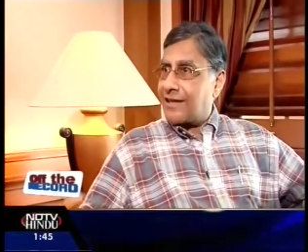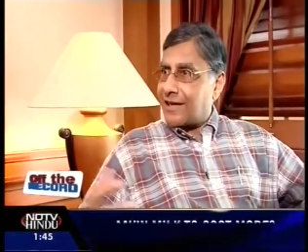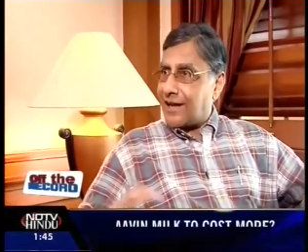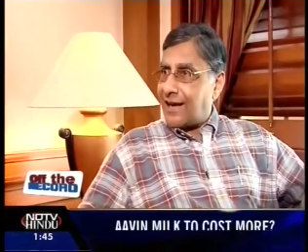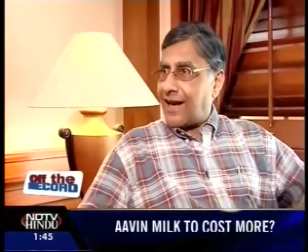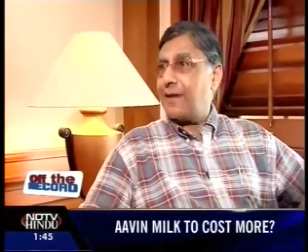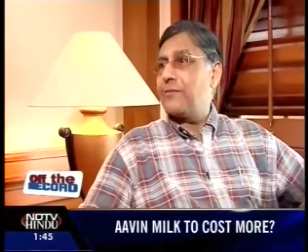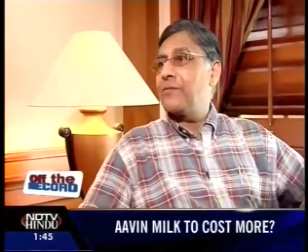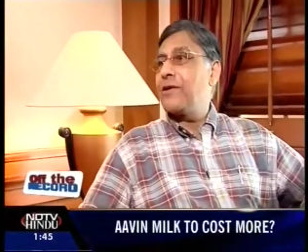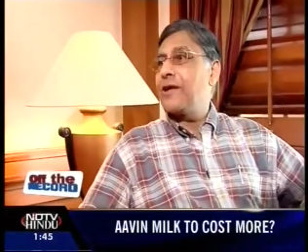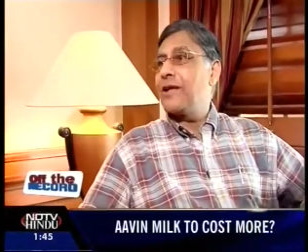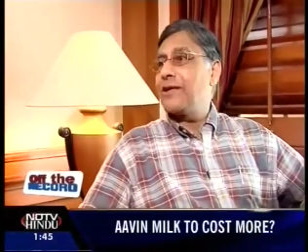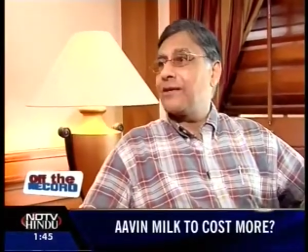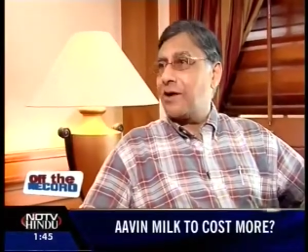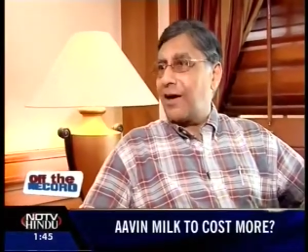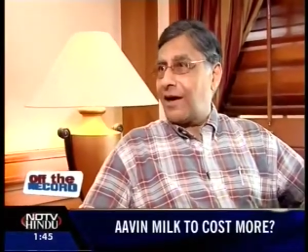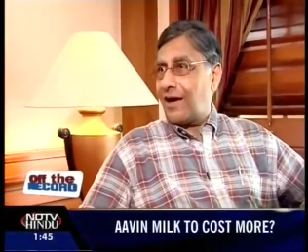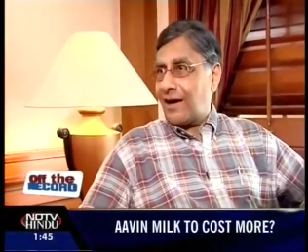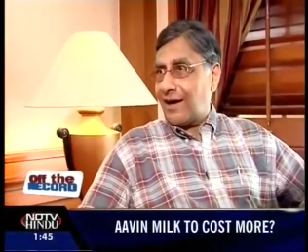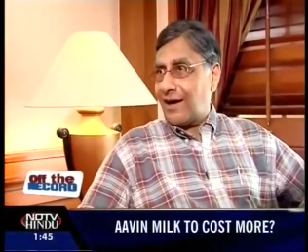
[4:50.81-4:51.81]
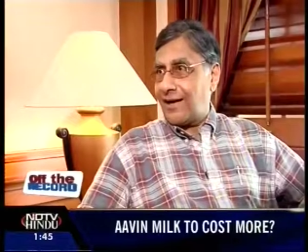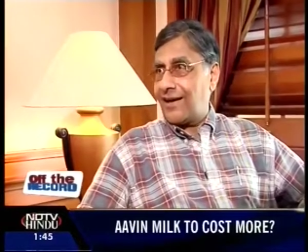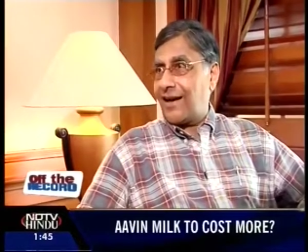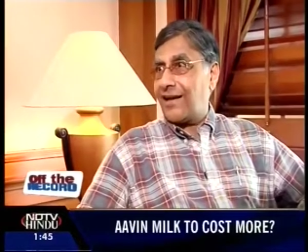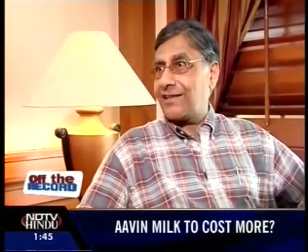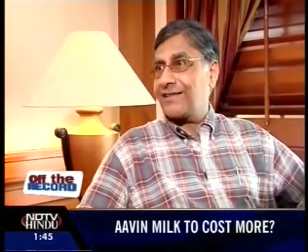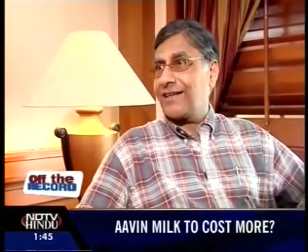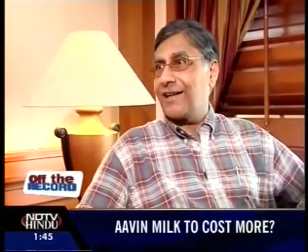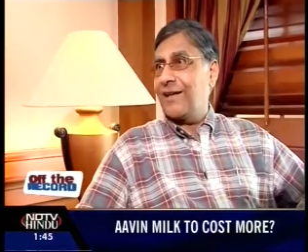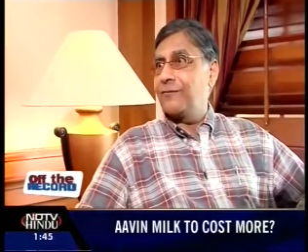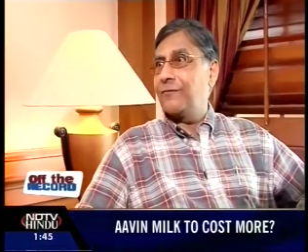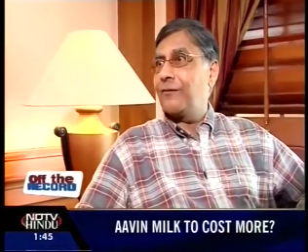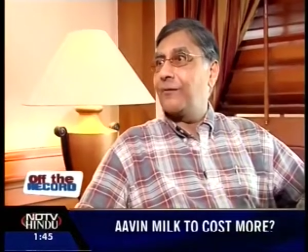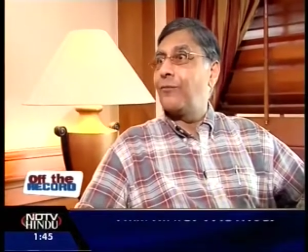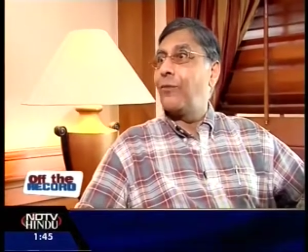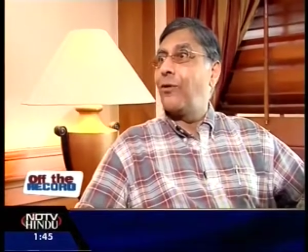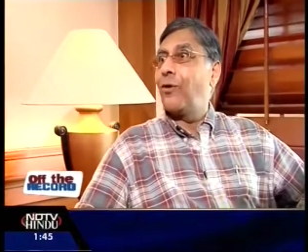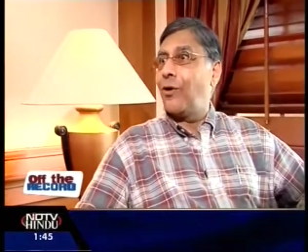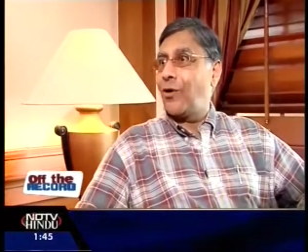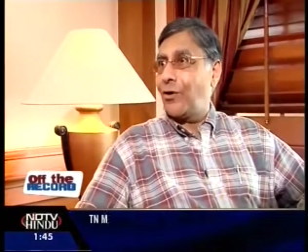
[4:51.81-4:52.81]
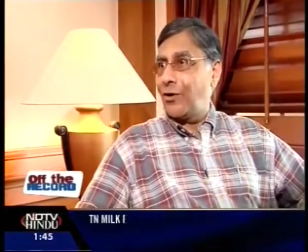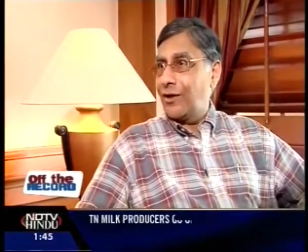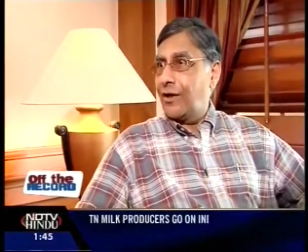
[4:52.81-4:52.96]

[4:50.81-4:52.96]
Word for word: clamoring to, and asking for more.